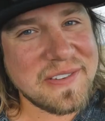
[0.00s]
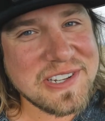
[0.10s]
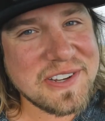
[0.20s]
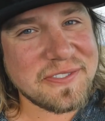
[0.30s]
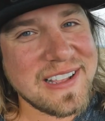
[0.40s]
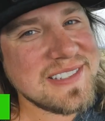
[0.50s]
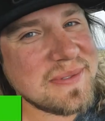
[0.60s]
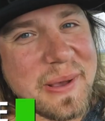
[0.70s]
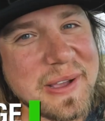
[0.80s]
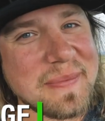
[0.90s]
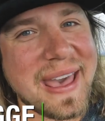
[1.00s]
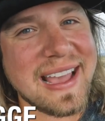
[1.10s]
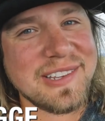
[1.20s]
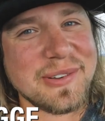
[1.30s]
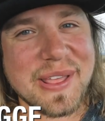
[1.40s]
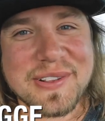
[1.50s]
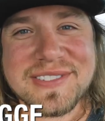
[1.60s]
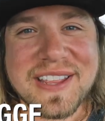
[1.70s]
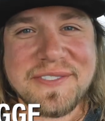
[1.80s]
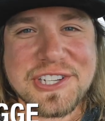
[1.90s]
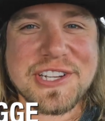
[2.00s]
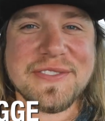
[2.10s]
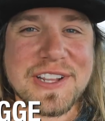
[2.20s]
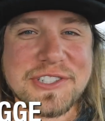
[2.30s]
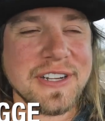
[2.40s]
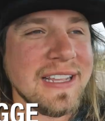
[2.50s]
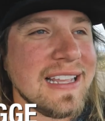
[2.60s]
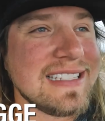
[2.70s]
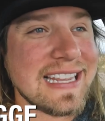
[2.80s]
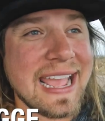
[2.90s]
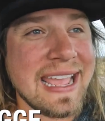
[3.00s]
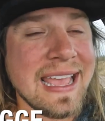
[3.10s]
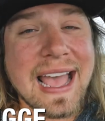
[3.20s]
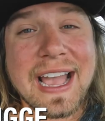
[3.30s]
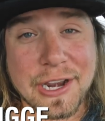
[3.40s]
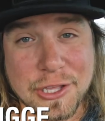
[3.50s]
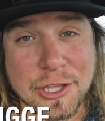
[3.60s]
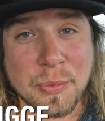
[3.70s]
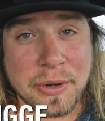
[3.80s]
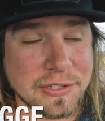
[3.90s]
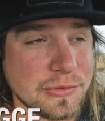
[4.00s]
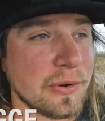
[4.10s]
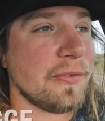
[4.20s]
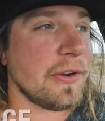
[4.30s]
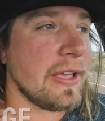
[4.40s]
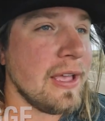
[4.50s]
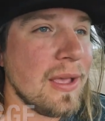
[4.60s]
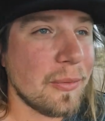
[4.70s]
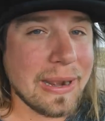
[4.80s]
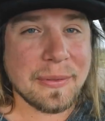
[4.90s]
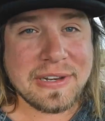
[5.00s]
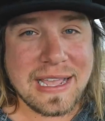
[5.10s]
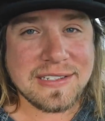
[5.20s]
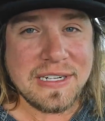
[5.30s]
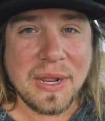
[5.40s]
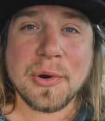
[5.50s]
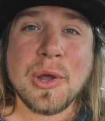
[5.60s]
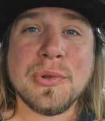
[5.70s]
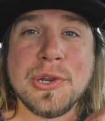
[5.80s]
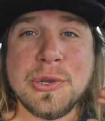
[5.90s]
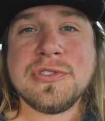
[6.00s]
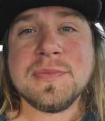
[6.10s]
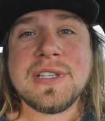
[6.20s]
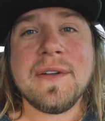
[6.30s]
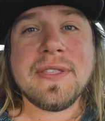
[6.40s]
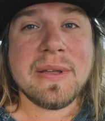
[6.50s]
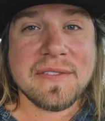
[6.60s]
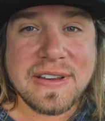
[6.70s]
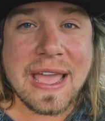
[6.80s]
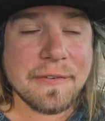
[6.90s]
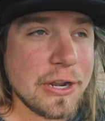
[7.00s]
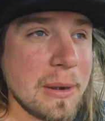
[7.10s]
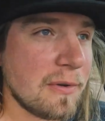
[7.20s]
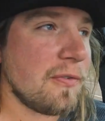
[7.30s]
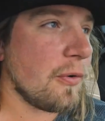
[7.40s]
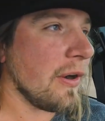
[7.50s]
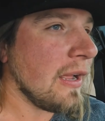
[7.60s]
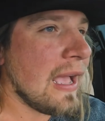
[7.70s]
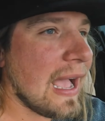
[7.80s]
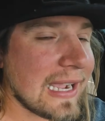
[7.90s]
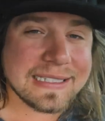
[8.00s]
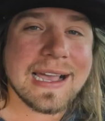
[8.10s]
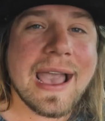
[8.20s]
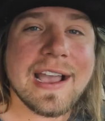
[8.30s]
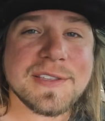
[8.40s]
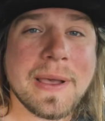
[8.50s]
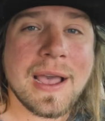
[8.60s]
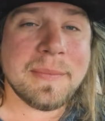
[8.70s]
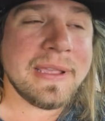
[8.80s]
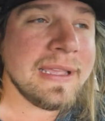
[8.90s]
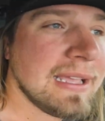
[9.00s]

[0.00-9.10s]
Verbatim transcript: fishy friends, and welcome back to another Stay Fishy adventure. Today, I got a good one in store for you. We're out in the desert, and we're going to do some stuff that we have never done before. I got the kayaks behind me,